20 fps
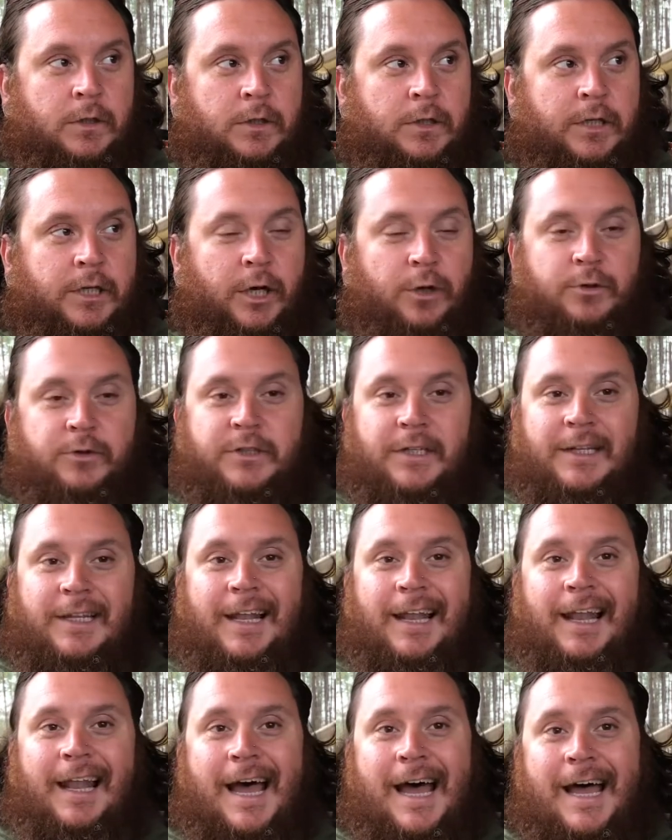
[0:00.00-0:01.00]
Ghost in the
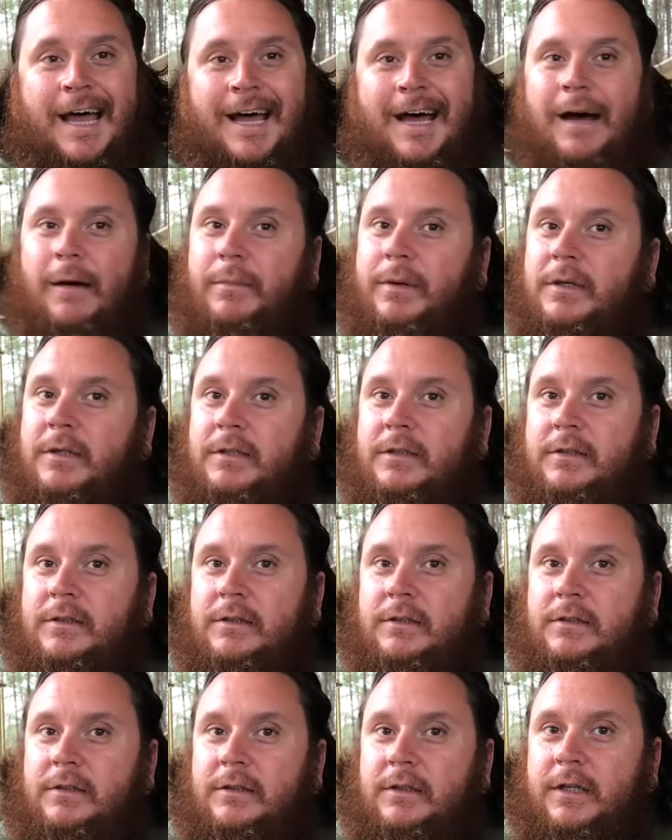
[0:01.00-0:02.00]
Lab,
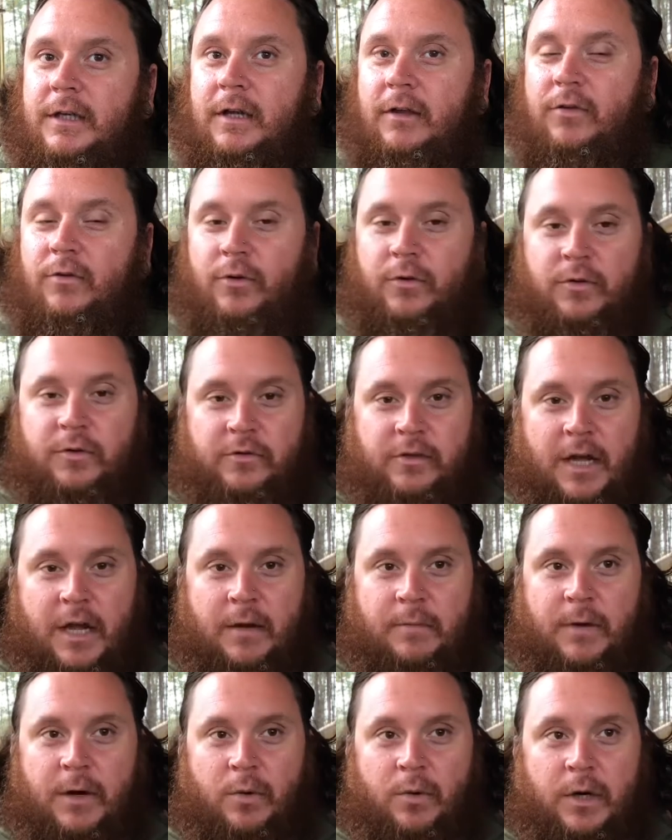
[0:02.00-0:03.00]
and he threw this can
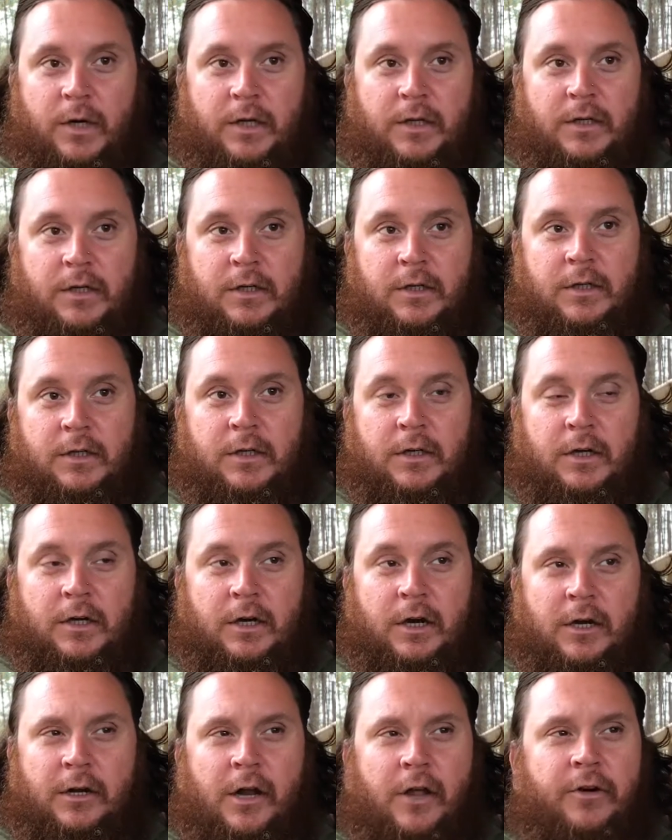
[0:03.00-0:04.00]
my way.
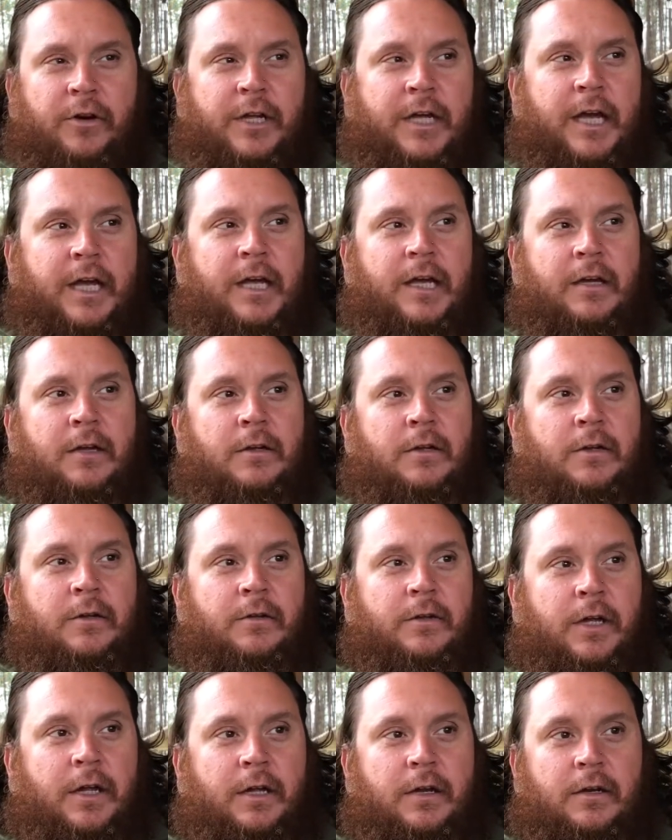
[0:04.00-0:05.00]
Another can
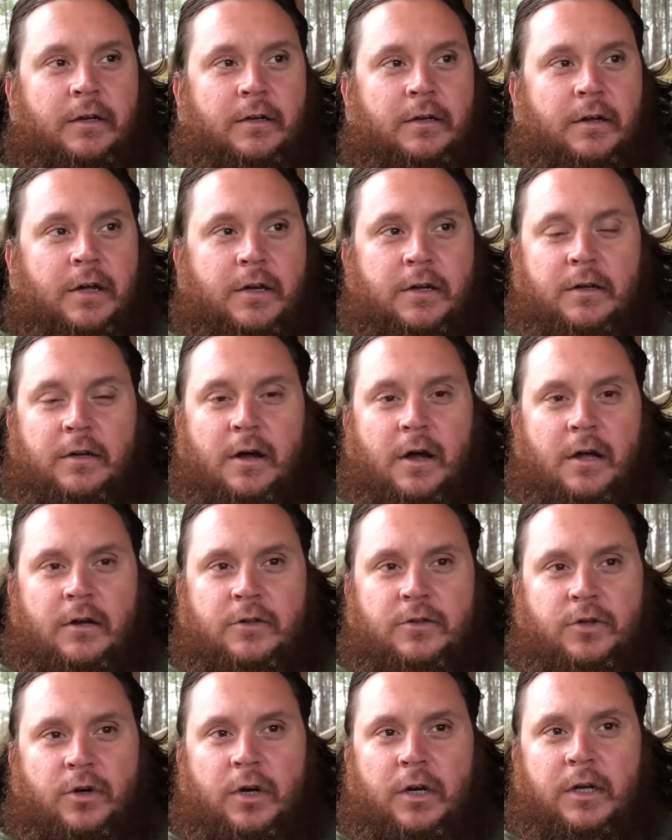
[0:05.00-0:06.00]
that I did not
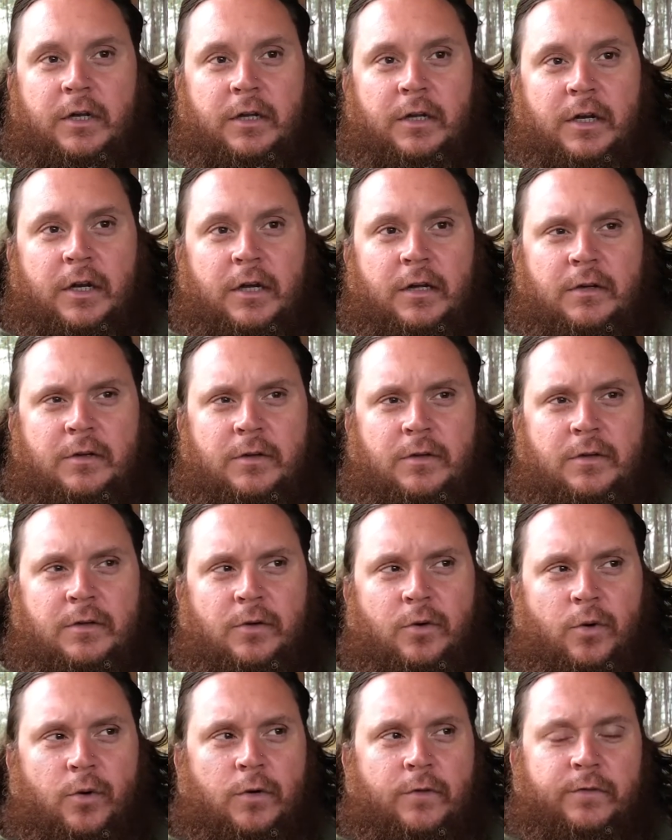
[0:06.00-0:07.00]
drink yet,
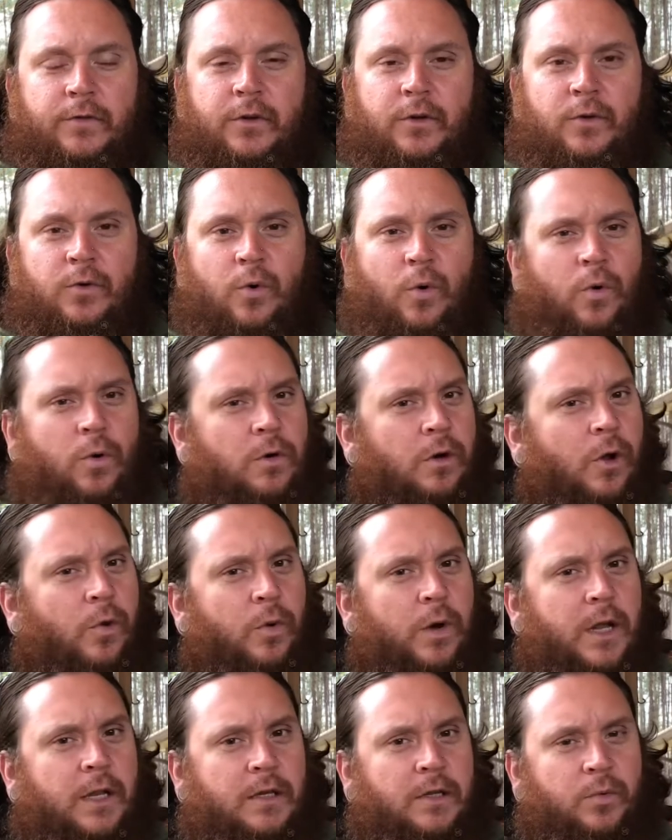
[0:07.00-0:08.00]
or review, or know
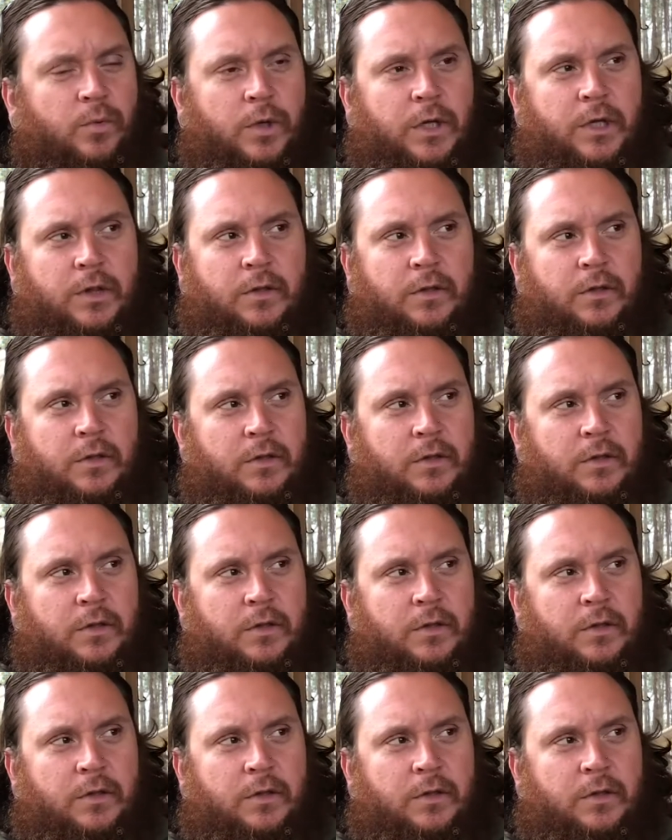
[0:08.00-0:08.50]
what I did with.